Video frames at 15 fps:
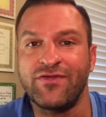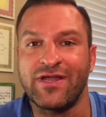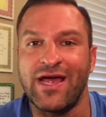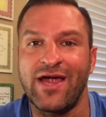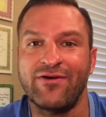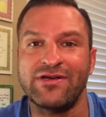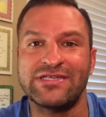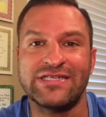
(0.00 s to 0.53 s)
that
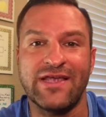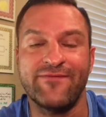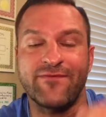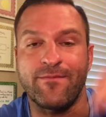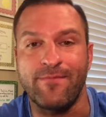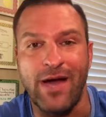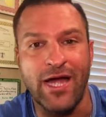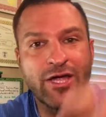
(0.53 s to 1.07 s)
I receive
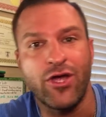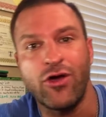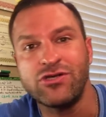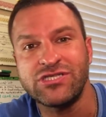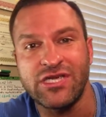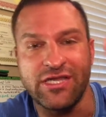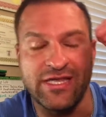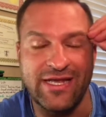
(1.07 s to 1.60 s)
from my
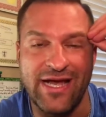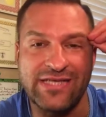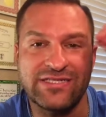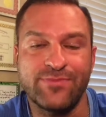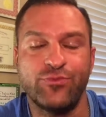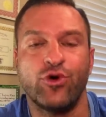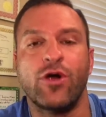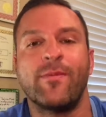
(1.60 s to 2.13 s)
coaching, that I
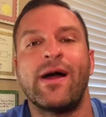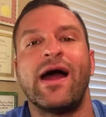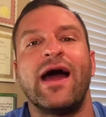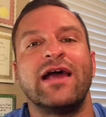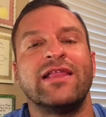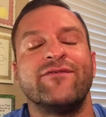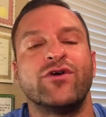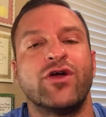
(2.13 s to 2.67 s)
support my
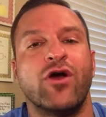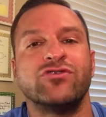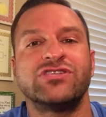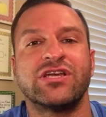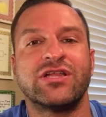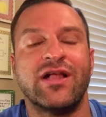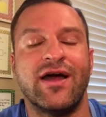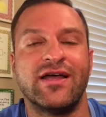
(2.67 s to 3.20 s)
high level
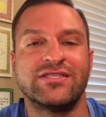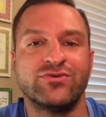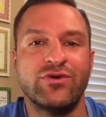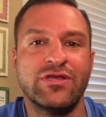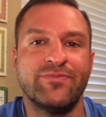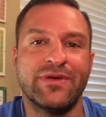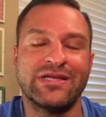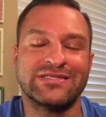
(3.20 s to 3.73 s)
coaching clients
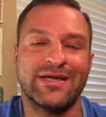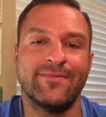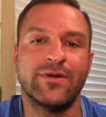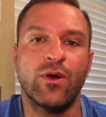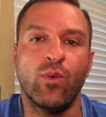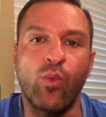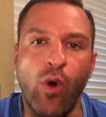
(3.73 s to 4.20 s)
with because I'm going to